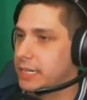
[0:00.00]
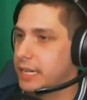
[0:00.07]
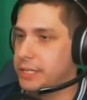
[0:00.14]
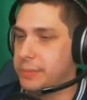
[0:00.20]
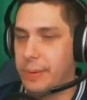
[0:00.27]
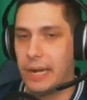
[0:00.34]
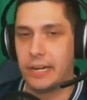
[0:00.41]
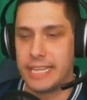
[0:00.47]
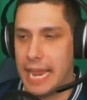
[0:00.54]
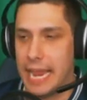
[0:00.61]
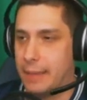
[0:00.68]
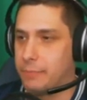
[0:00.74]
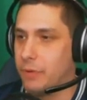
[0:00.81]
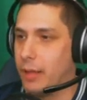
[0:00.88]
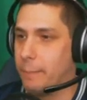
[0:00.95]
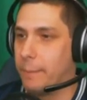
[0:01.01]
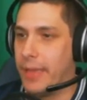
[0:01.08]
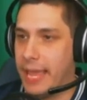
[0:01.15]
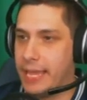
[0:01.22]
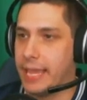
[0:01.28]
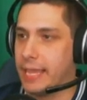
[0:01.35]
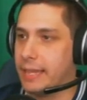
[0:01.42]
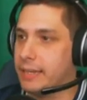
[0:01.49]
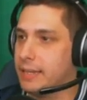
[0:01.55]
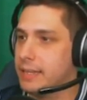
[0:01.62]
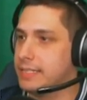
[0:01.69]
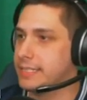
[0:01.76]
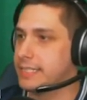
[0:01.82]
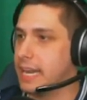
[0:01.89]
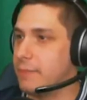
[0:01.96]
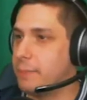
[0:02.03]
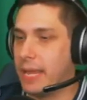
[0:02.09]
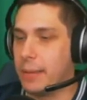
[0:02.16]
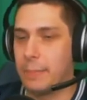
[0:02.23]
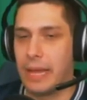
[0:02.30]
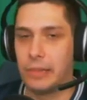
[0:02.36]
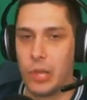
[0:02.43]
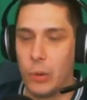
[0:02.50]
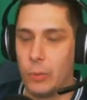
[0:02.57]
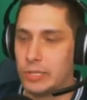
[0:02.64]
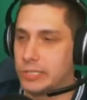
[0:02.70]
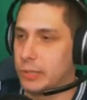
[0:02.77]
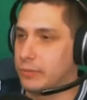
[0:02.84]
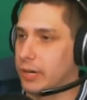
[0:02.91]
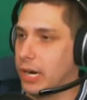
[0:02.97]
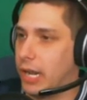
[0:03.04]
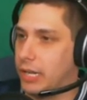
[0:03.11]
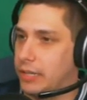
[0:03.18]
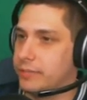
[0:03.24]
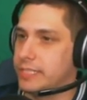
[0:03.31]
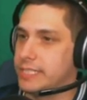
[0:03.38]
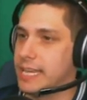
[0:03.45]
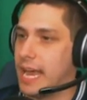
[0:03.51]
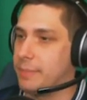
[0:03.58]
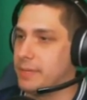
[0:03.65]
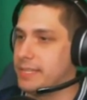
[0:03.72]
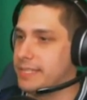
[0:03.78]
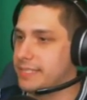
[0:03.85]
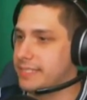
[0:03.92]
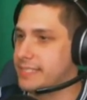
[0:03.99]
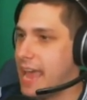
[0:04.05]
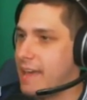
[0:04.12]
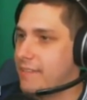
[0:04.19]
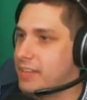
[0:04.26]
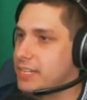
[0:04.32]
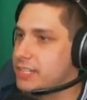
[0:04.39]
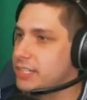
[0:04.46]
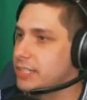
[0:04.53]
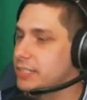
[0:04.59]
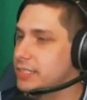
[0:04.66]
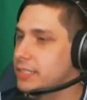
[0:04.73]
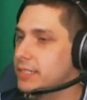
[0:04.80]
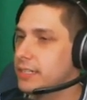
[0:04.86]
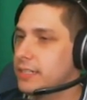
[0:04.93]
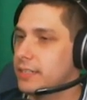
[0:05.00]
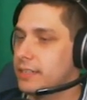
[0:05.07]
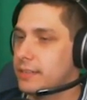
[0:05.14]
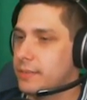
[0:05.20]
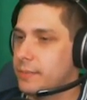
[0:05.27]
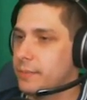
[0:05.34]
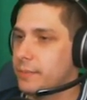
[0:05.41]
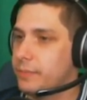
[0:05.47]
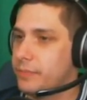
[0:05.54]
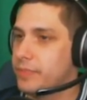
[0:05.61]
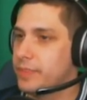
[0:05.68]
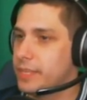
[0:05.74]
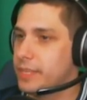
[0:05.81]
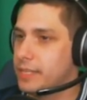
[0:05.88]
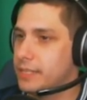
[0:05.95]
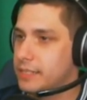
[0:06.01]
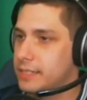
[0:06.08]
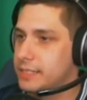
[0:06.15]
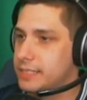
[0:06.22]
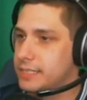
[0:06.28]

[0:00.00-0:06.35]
And you better damn well pick it instead of picking my lowest overall every time. Yeah, I'm gonna get three Christian Okoye's just to make up for the uh.